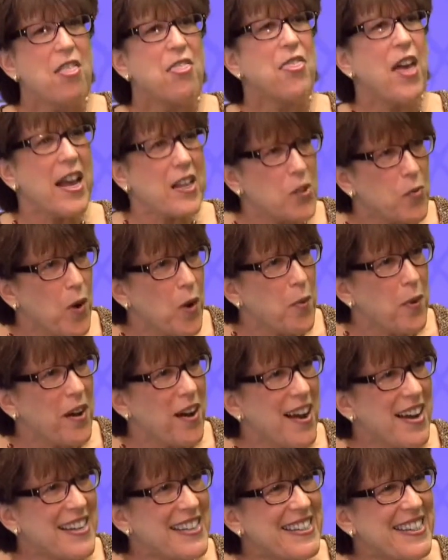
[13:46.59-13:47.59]
that's why when
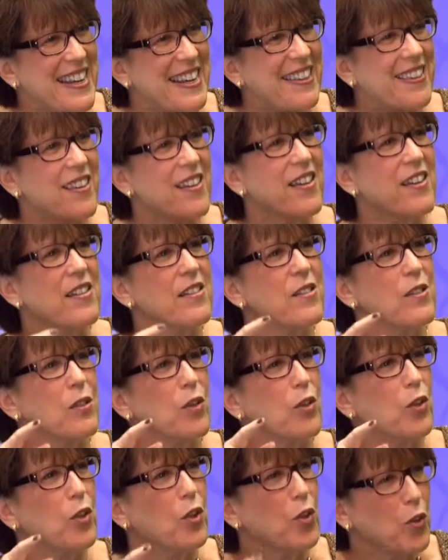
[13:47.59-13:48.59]
I say this,
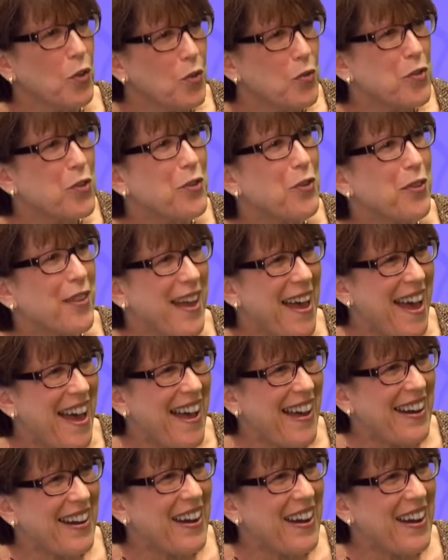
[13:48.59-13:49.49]
you do that.